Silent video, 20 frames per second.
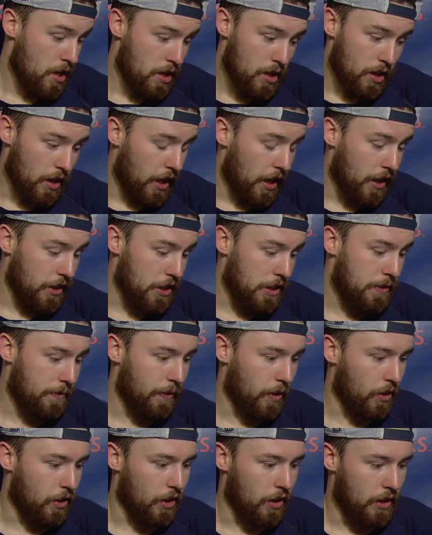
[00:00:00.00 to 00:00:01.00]
Yeah, I just
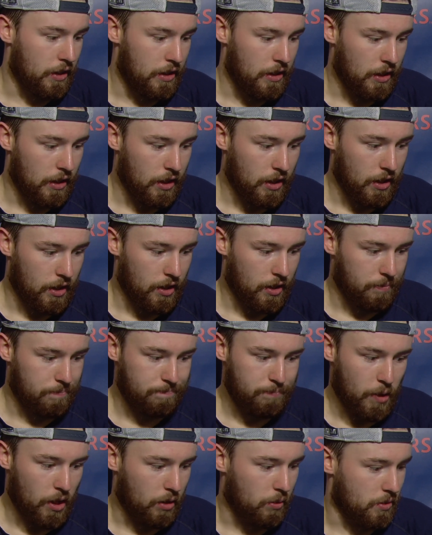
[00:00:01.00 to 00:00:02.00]
felt good.
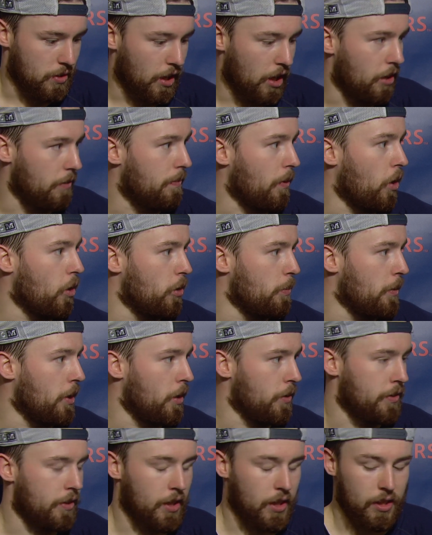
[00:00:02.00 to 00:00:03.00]
Puck was kind of following me
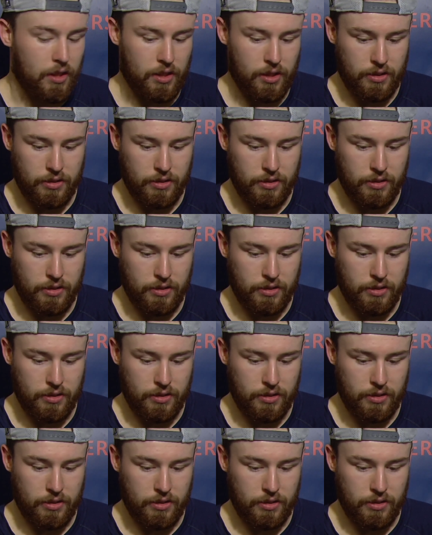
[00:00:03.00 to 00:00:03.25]
out there.